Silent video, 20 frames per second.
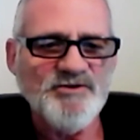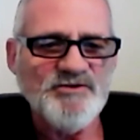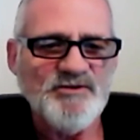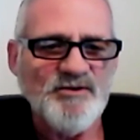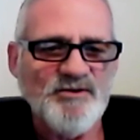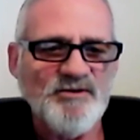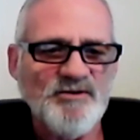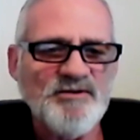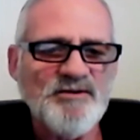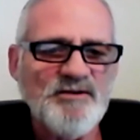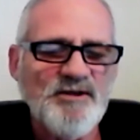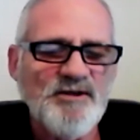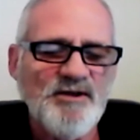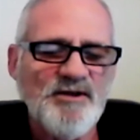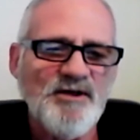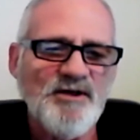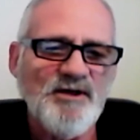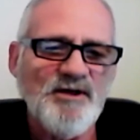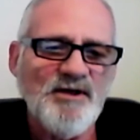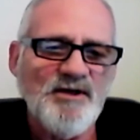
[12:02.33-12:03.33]
So
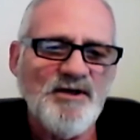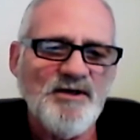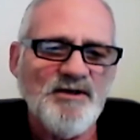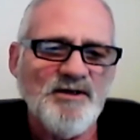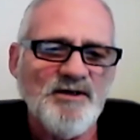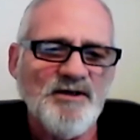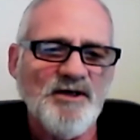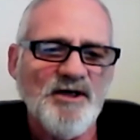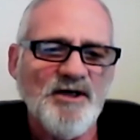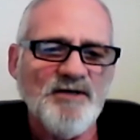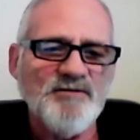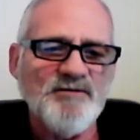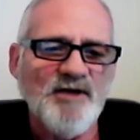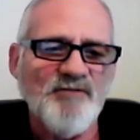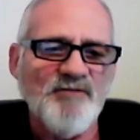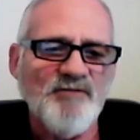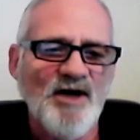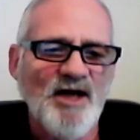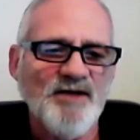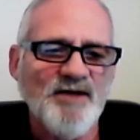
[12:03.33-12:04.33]

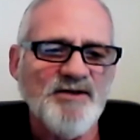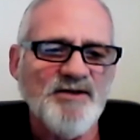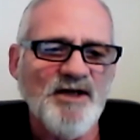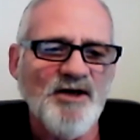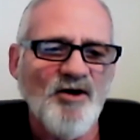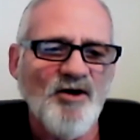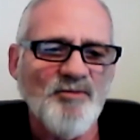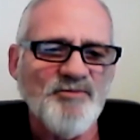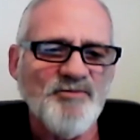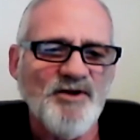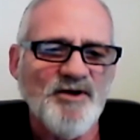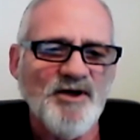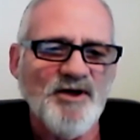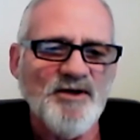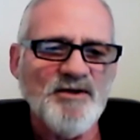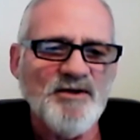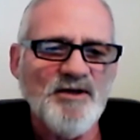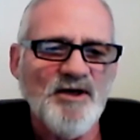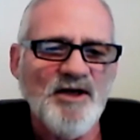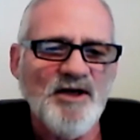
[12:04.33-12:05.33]
never had the help that
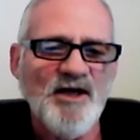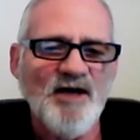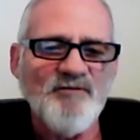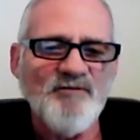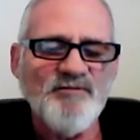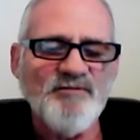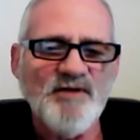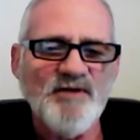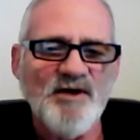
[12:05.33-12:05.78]
I have.